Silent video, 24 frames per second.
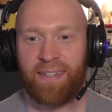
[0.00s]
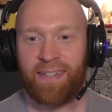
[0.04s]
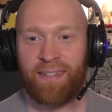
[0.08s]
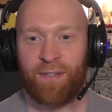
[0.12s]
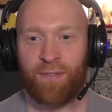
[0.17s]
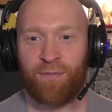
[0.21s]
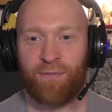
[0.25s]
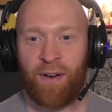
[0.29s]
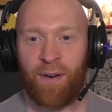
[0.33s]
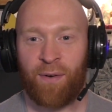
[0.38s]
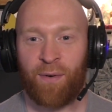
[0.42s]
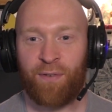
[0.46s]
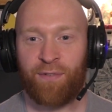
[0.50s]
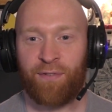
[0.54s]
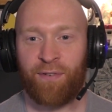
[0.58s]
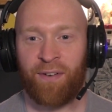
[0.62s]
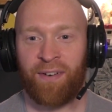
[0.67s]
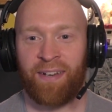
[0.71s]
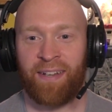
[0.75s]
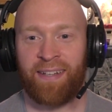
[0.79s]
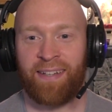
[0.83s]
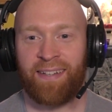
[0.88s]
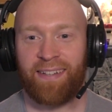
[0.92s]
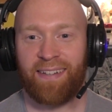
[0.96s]
He's very
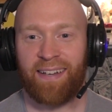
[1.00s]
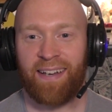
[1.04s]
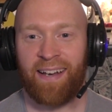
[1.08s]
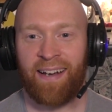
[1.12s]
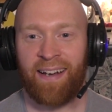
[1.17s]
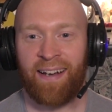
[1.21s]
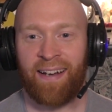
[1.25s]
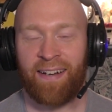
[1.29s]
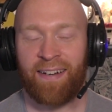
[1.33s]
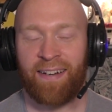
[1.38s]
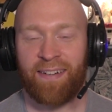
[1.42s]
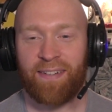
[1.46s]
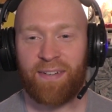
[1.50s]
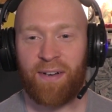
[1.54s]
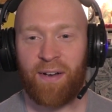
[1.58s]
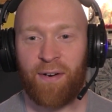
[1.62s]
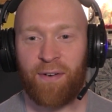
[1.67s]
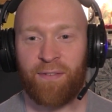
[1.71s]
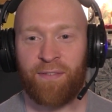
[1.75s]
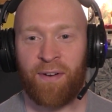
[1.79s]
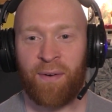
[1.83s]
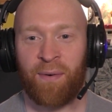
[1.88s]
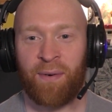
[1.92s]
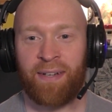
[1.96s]
funny, got
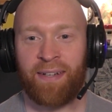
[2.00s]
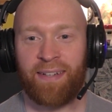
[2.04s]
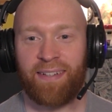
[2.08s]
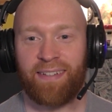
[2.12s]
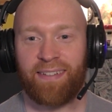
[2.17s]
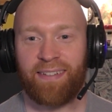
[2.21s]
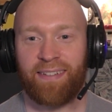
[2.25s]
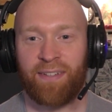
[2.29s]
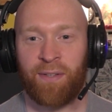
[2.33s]
a very